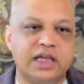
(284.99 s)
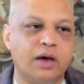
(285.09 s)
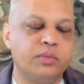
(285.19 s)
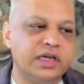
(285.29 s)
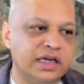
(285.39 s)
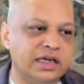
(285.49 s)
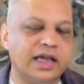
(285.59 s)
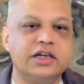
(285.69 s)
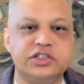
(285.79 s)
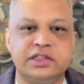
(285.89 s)
and we
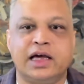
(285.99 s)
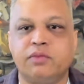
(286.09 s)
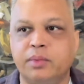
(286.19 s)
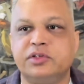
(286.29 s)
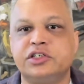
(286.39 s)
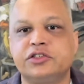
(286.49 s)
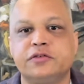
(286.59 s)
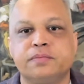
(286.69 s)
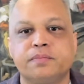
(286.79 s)
engage in that repetition.